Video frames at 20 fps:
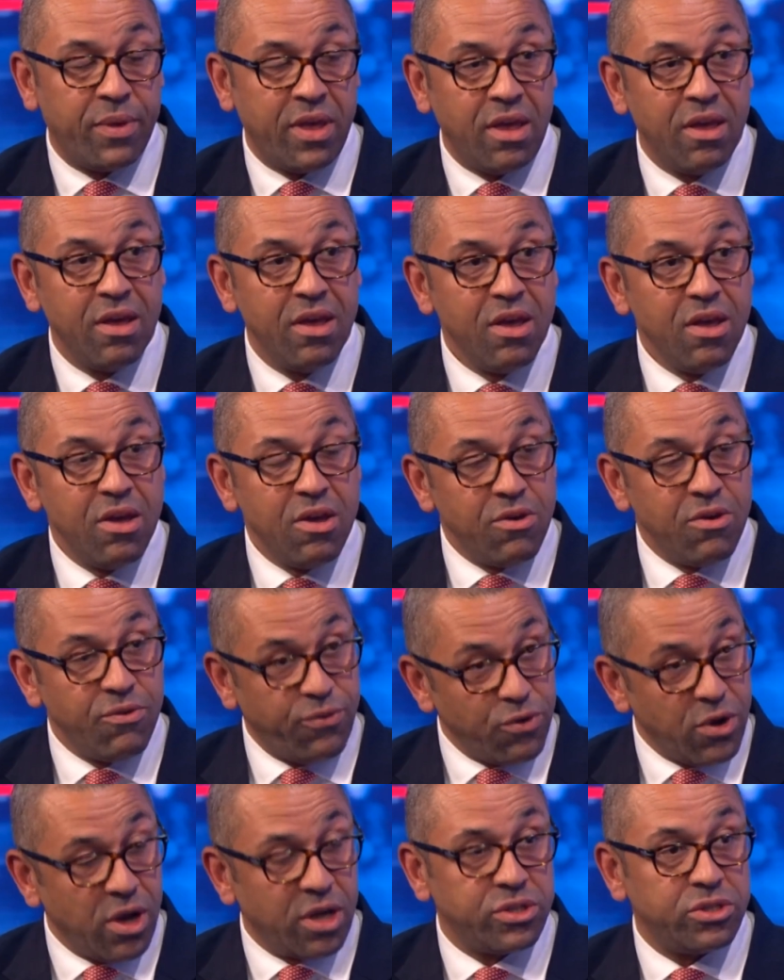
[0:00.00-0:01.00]
happy
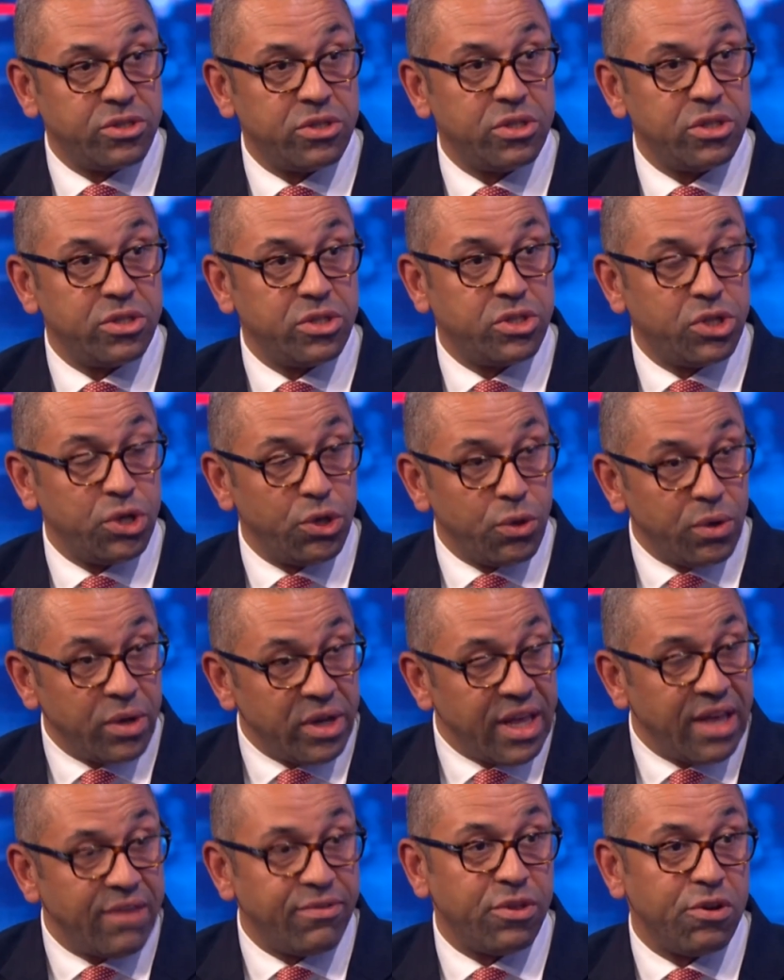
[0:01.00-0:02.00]
for us
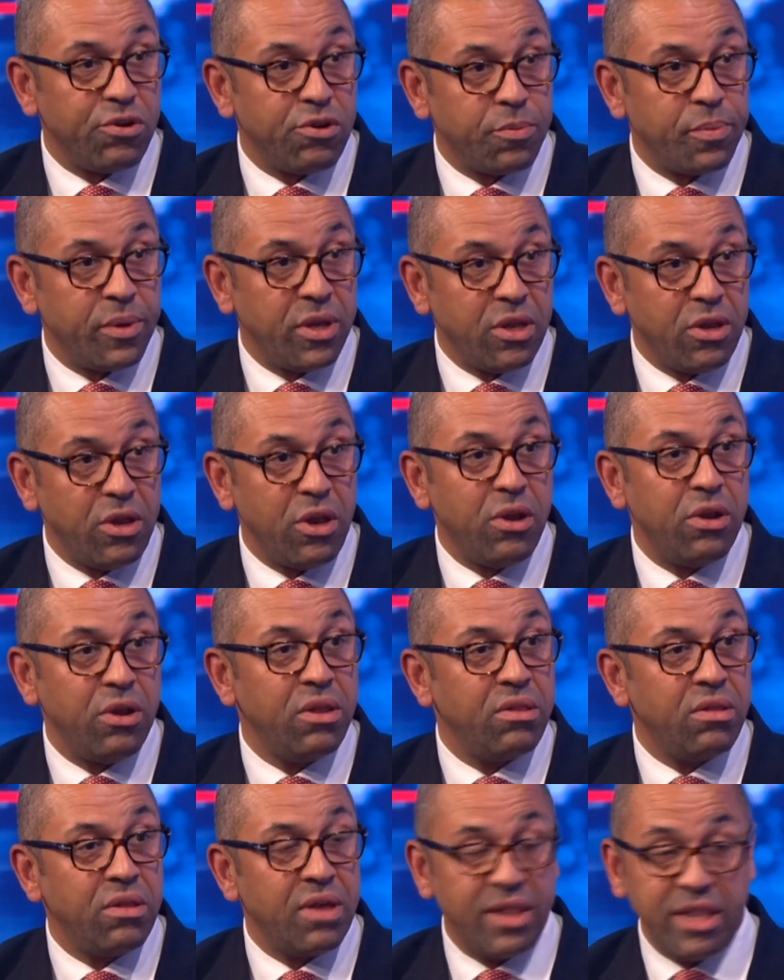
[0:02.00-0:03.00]
to leave the European
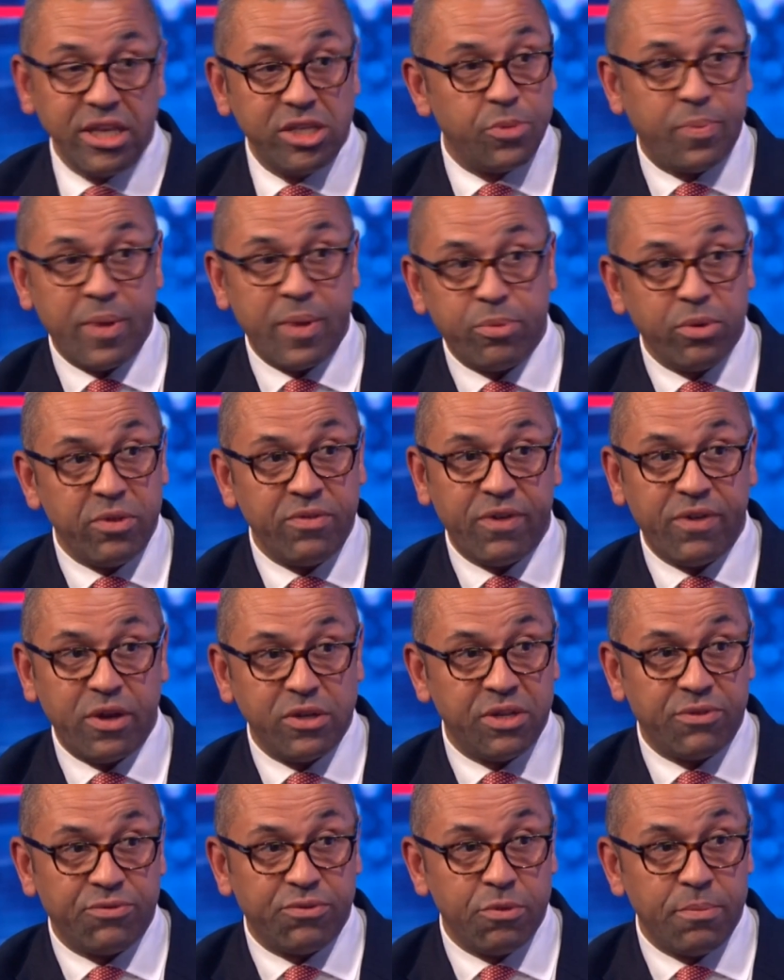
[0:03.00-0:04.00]
Union. And these are people who
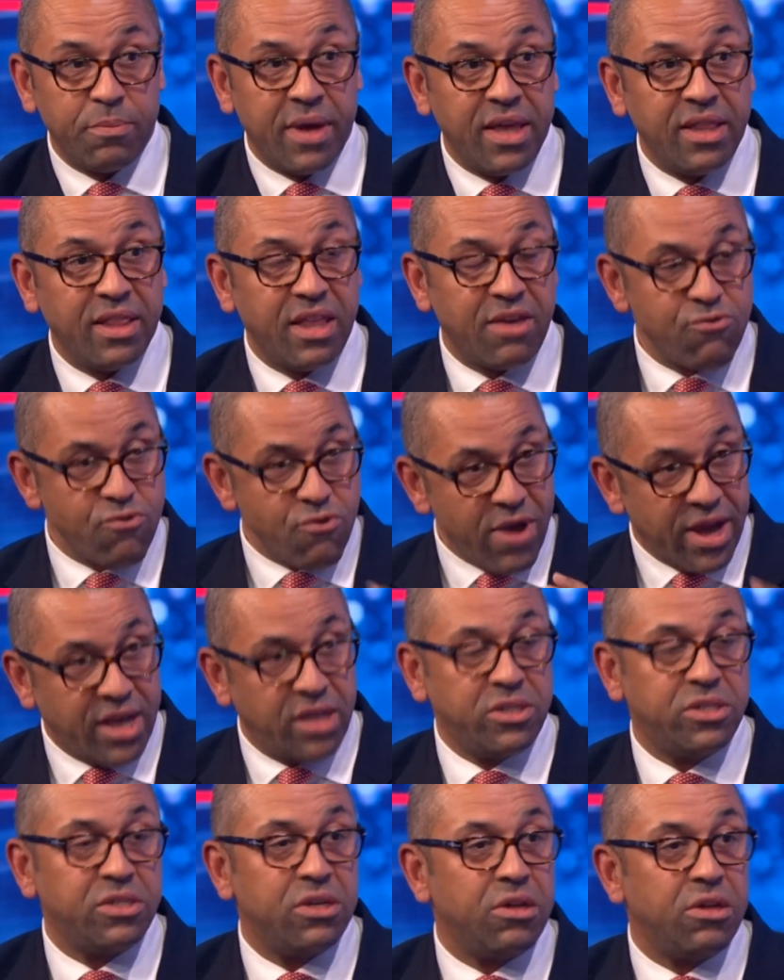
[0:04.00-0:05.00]
voted for Remain. They
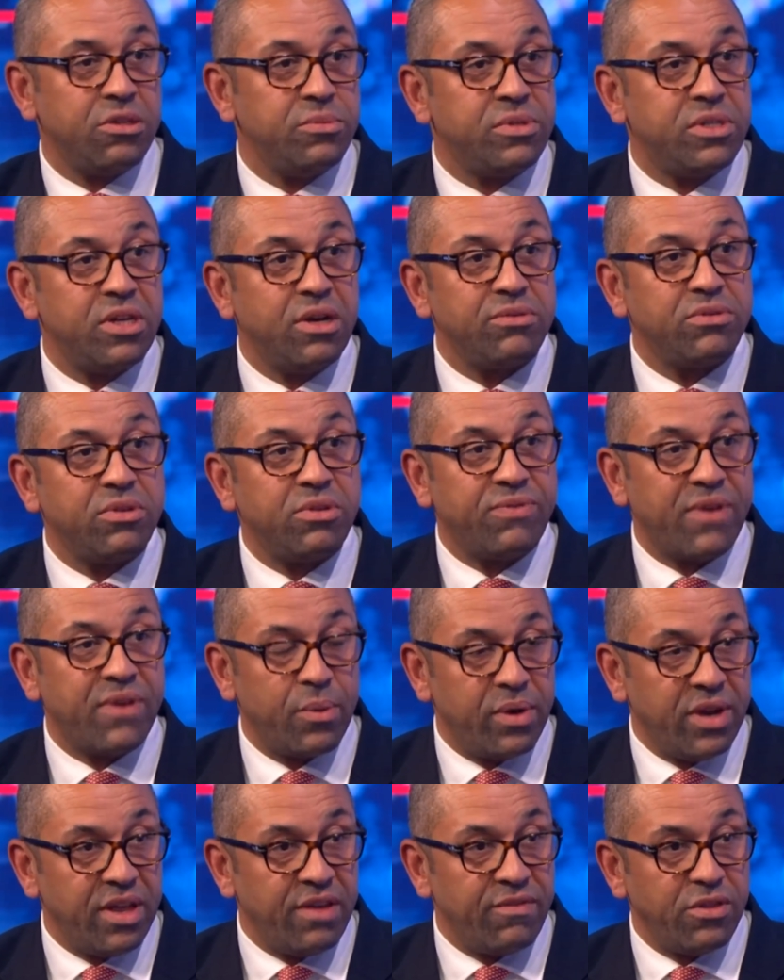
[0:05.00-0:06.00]
reconciled themselves to the
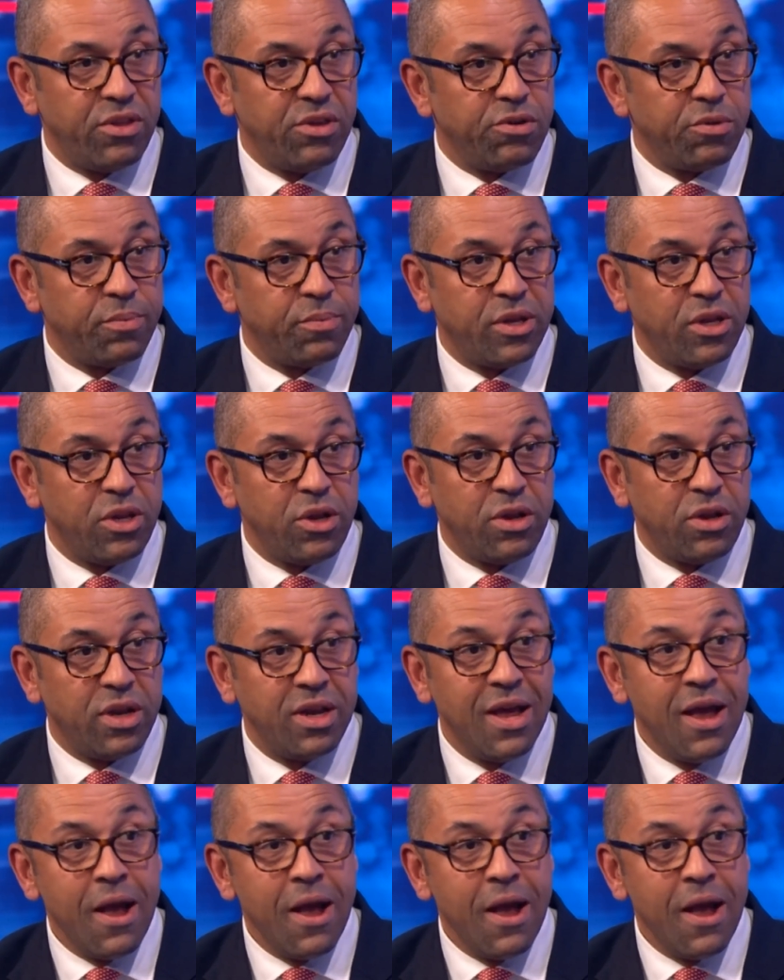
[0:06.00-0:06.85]
fact we're leaving the European Union.